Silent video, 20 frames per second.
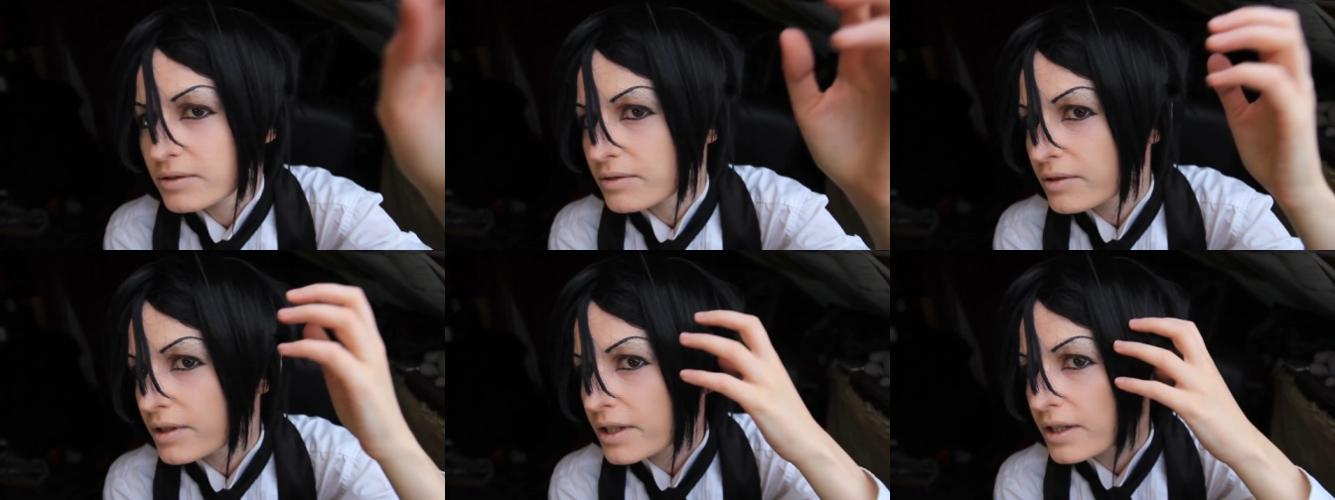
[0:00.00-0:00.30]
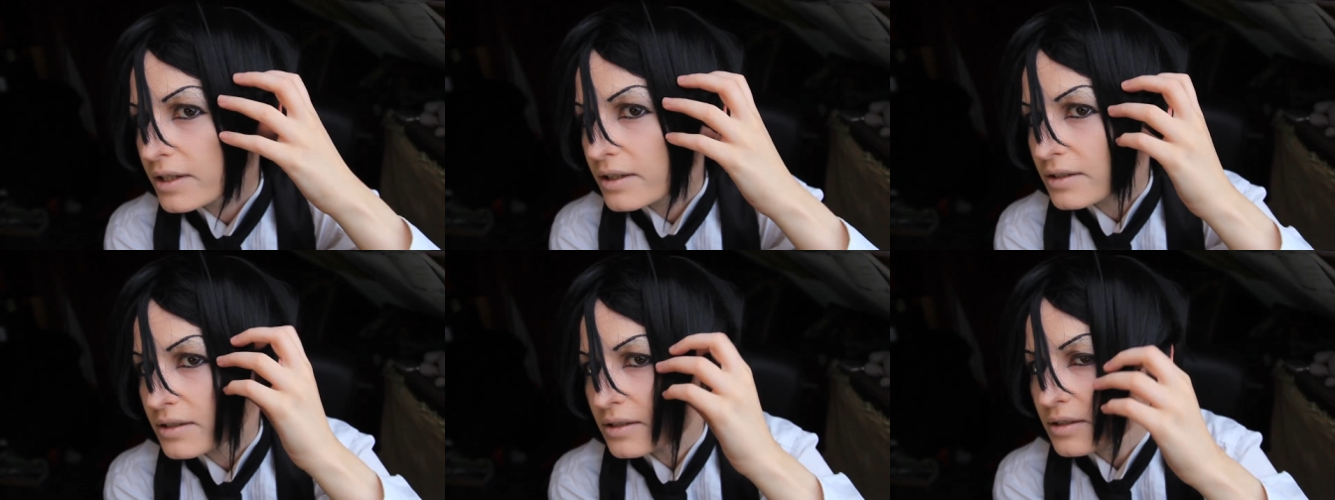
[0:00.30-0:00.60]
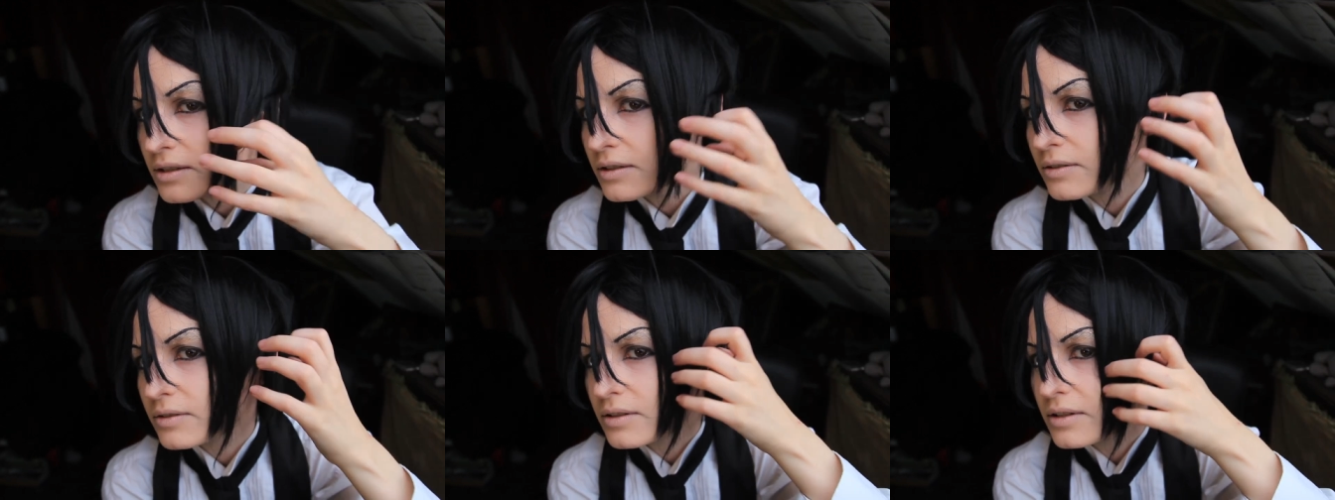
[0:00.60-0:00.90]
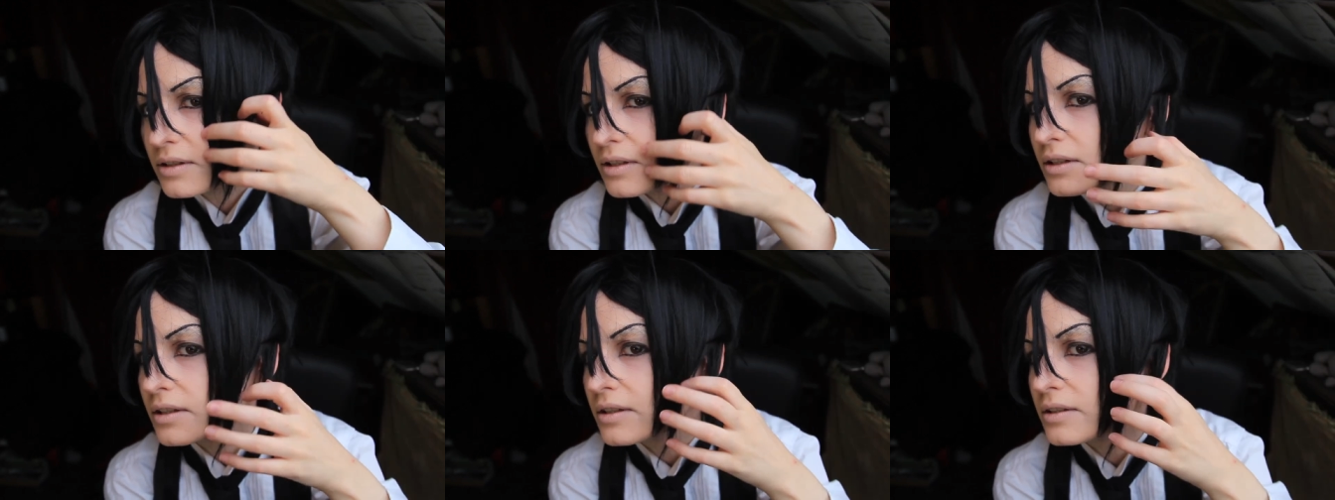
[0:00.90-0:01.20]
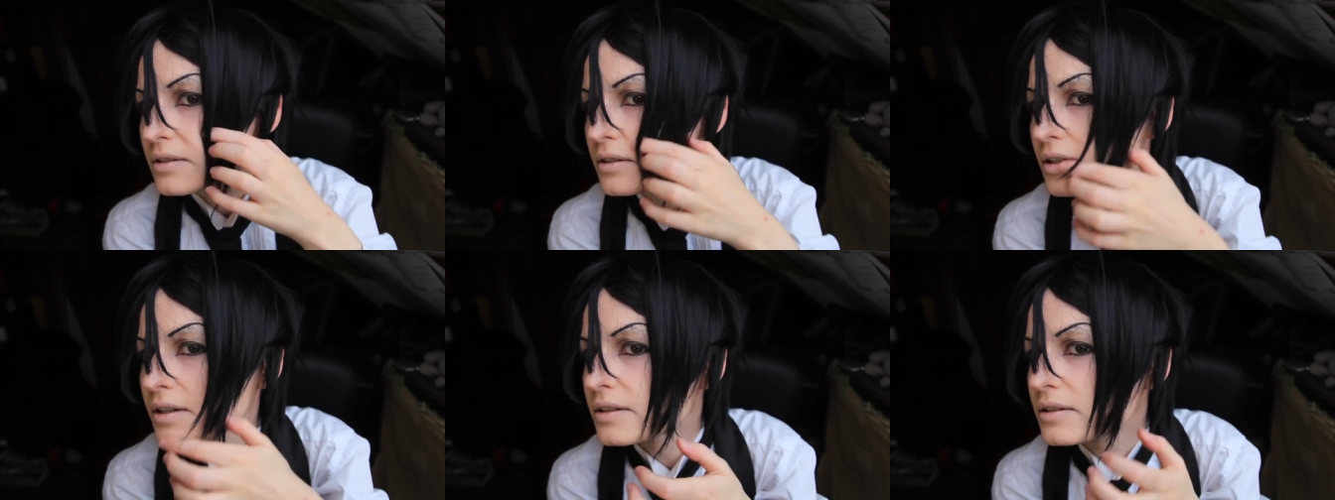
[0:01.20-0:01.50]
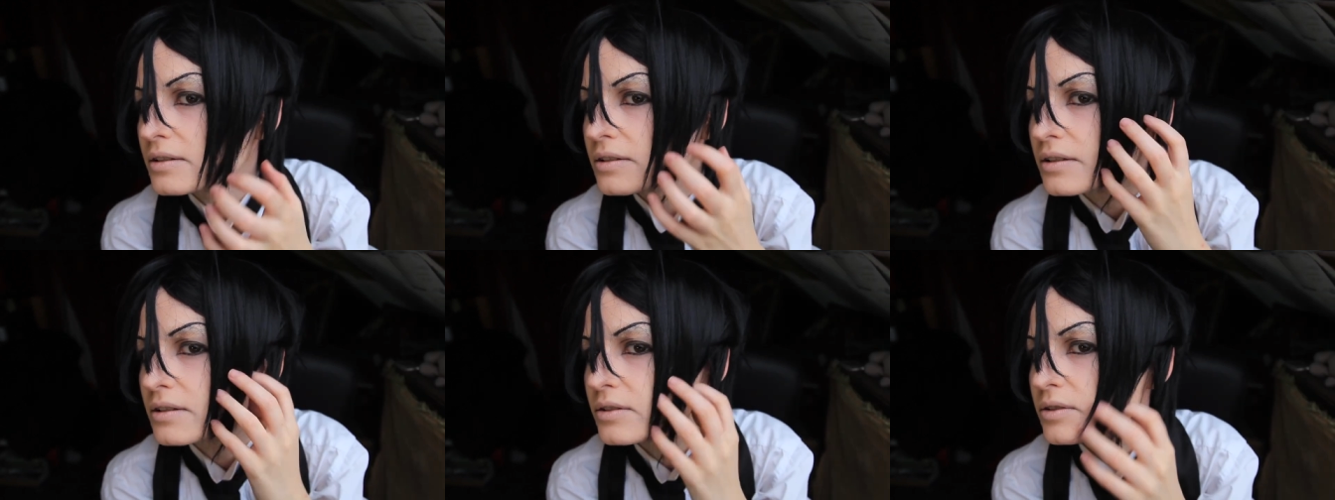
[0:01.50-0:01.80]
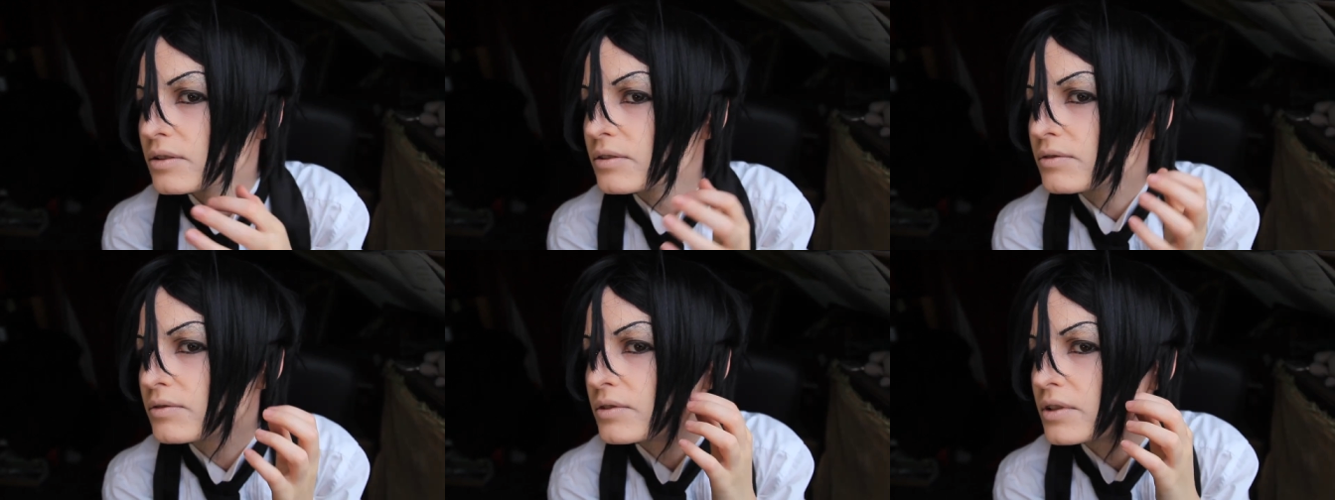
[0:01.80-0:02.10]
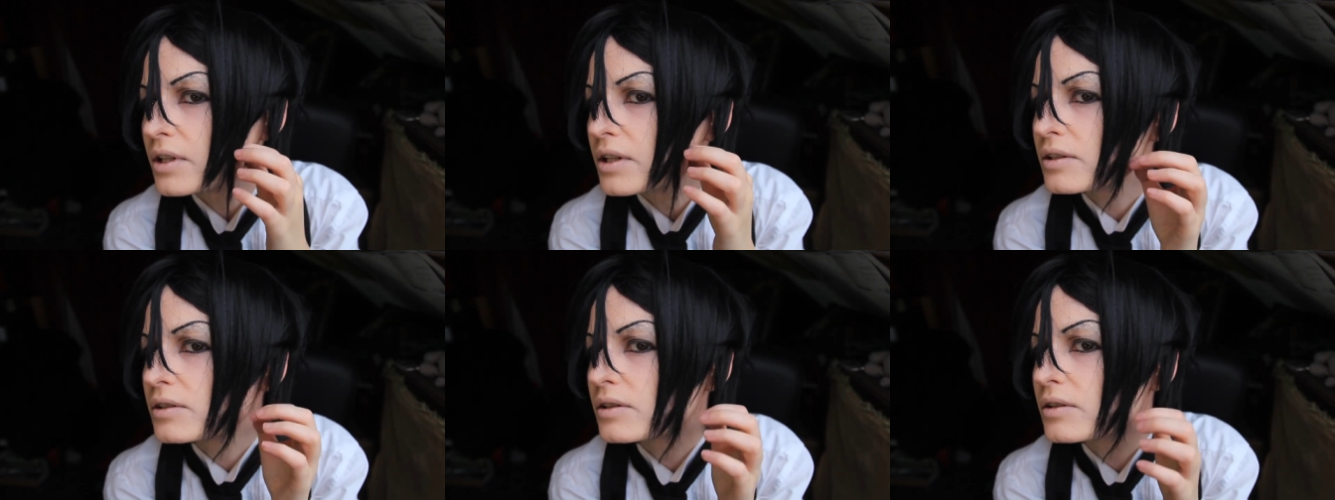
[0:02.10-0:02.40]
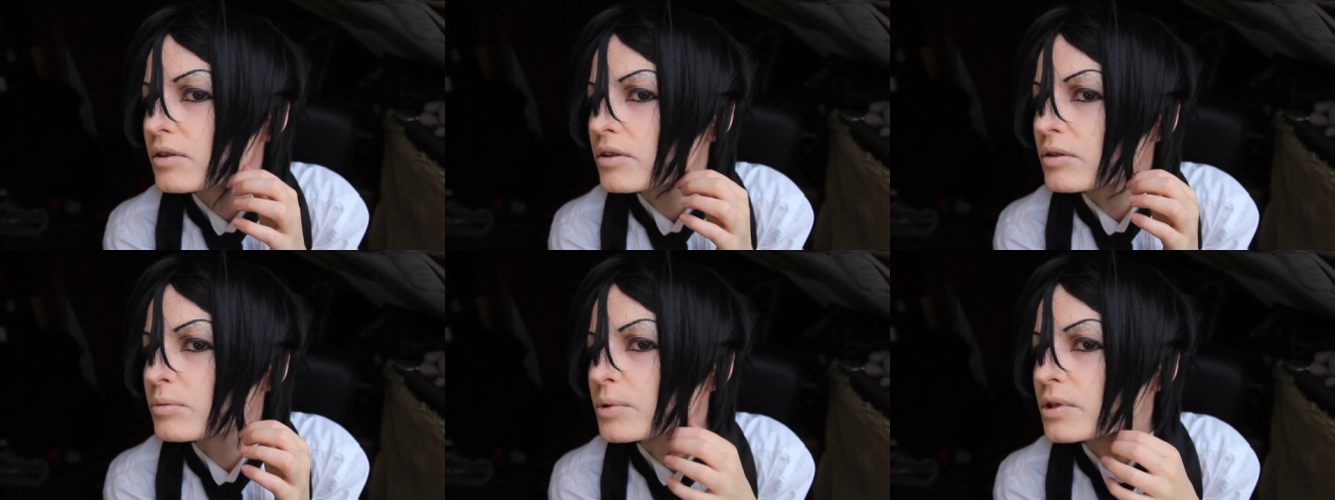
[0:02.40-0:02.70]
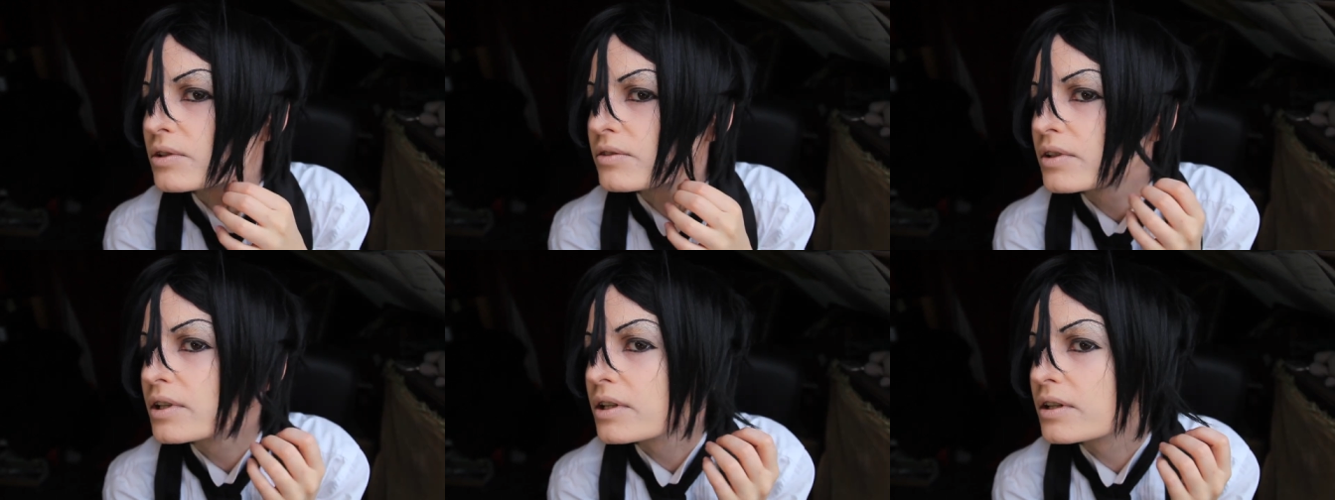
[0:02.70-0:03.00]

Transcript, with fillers: Right, okay, so that's a sort of nice long bit of